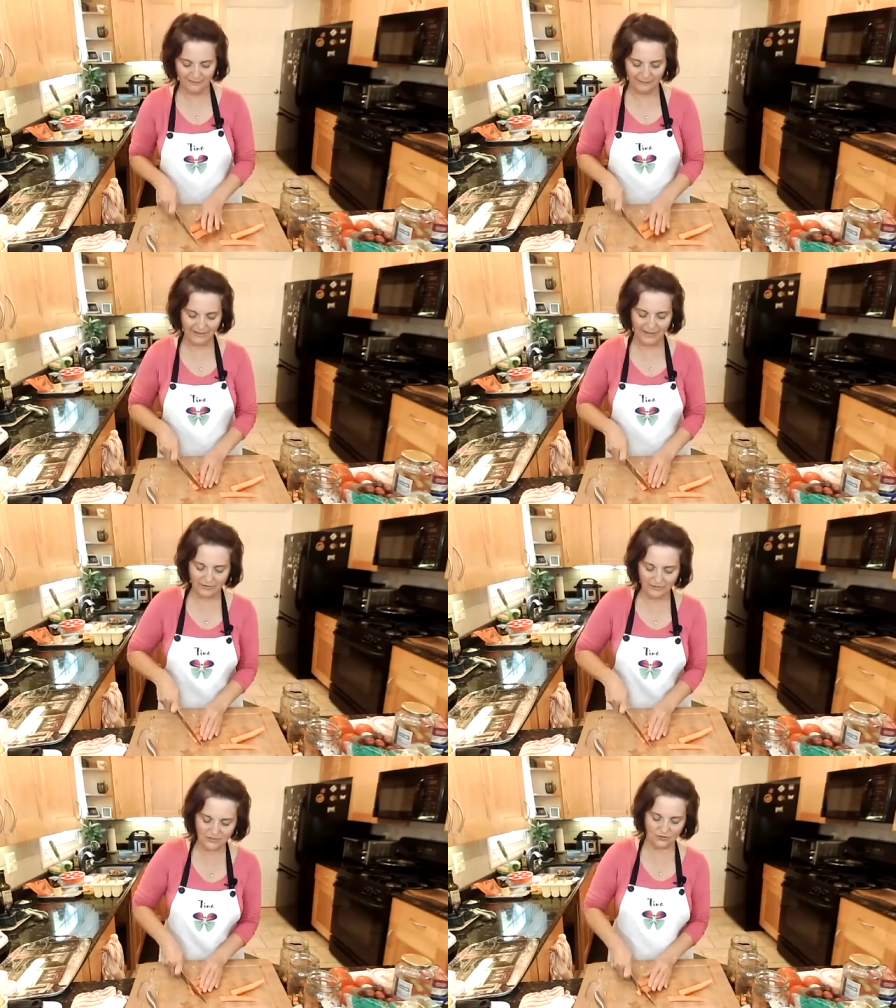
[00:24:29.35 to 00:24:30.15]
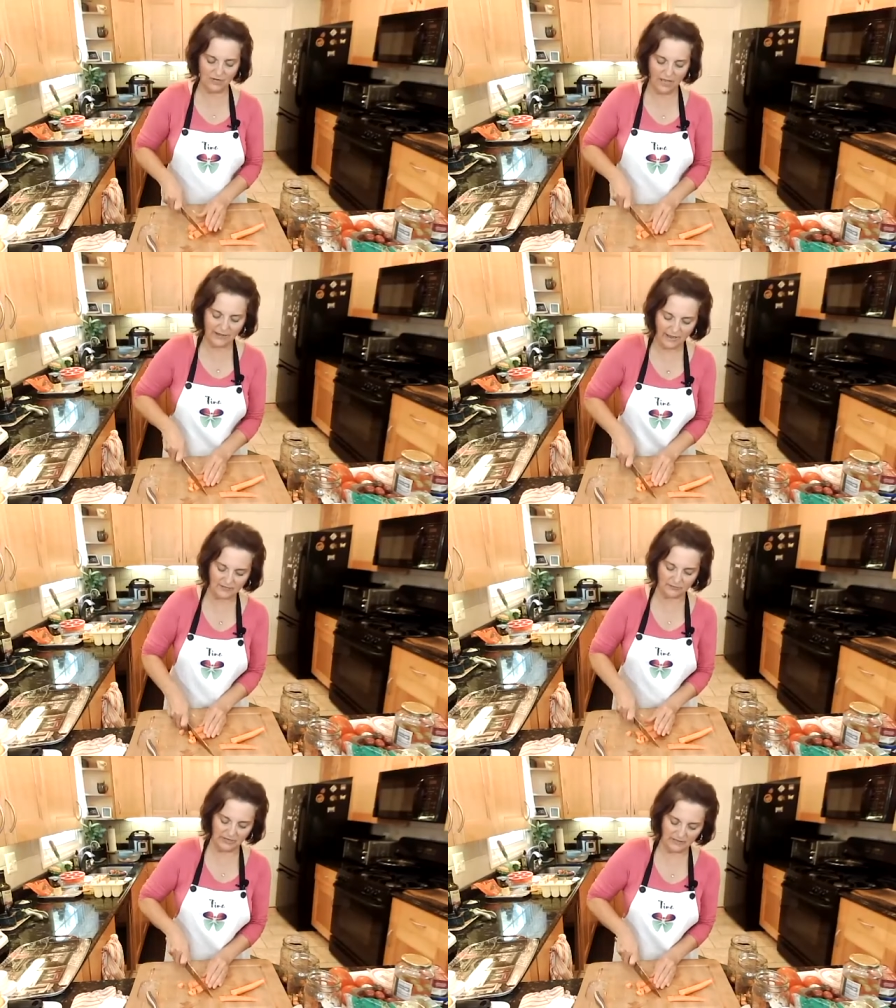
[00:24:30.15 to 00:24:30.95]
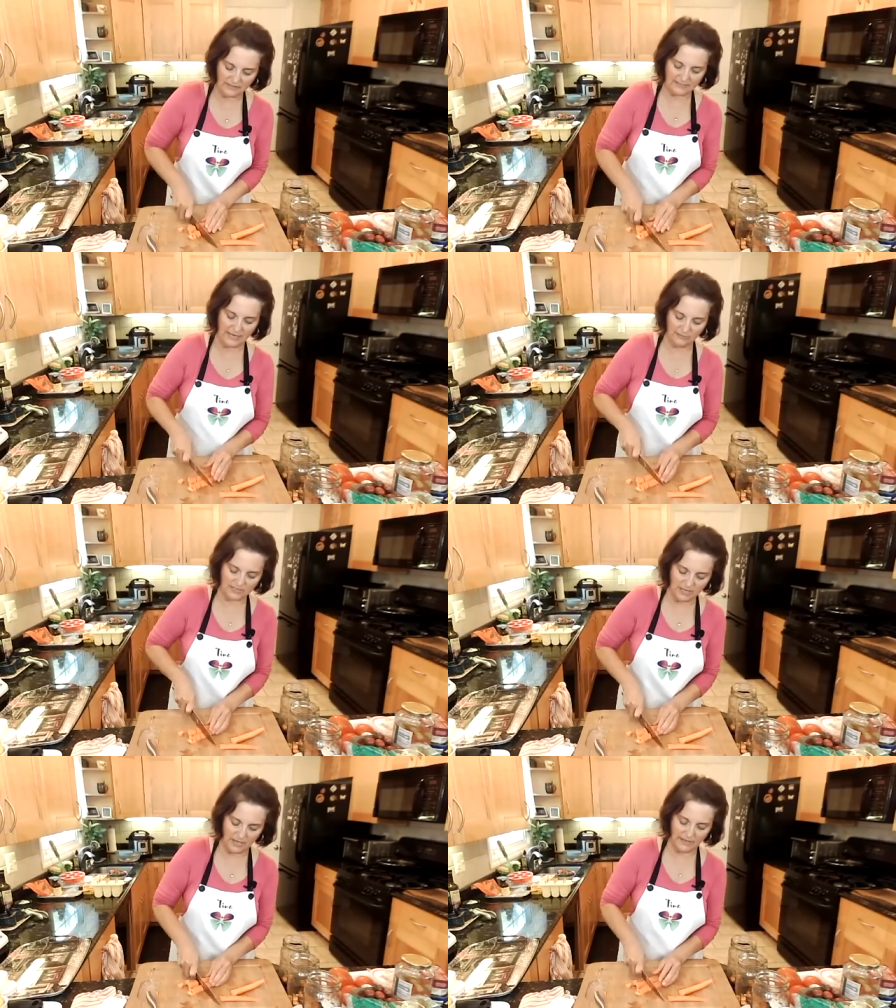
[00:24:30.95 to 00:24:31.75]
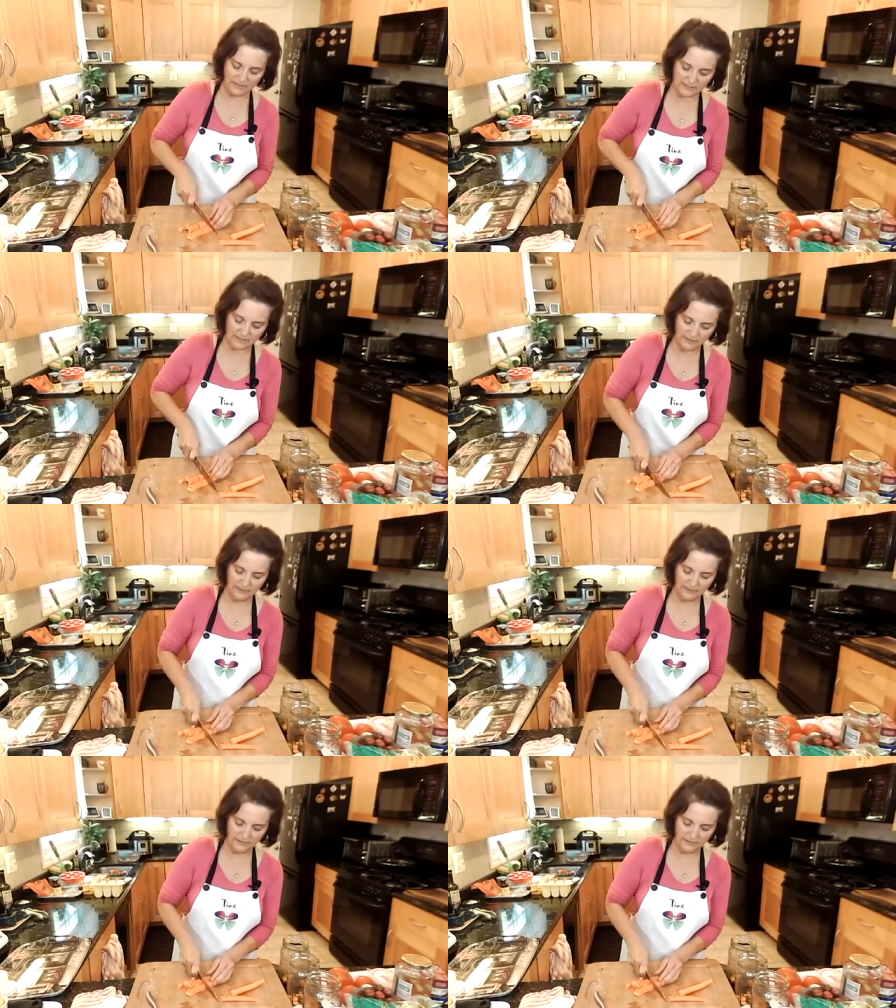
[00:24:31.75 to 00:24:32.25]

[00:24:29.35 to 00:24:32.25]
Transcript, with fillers: my carrots do not have to be the same size.